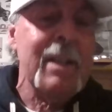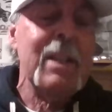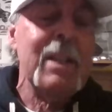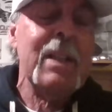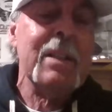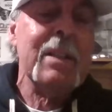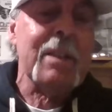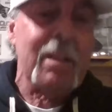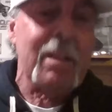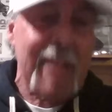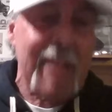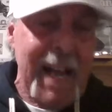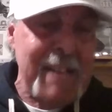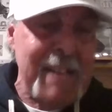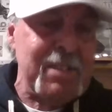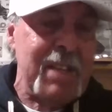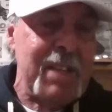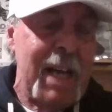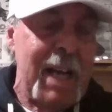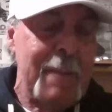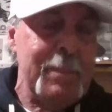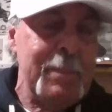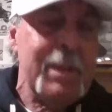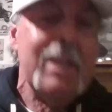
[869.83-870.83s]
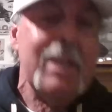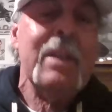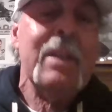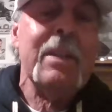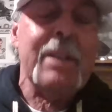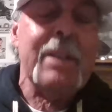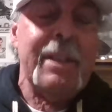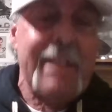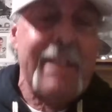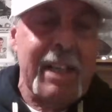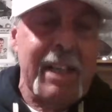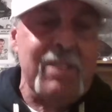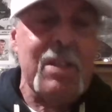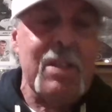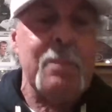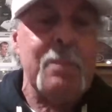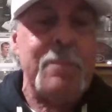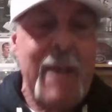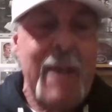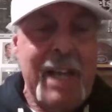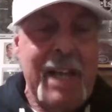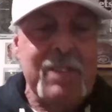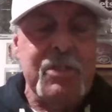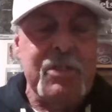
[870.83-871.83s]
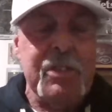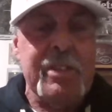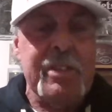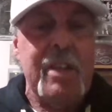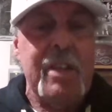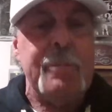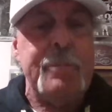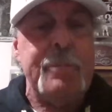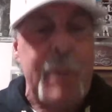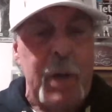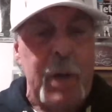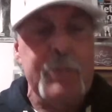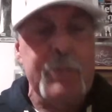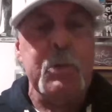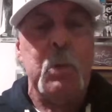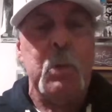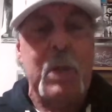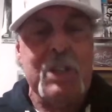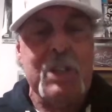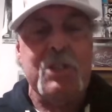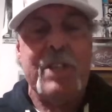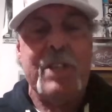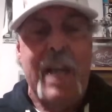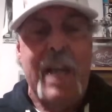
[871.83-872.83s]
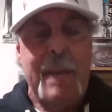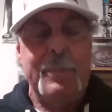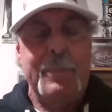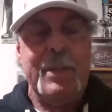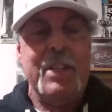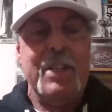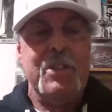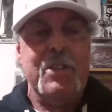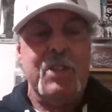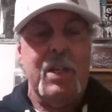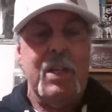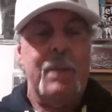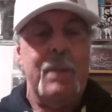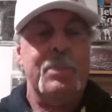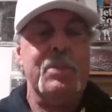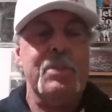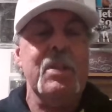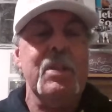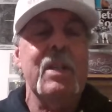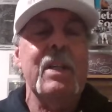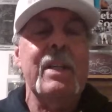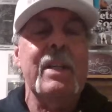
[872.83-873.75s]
The last time the Knicks and Pacers have both won championships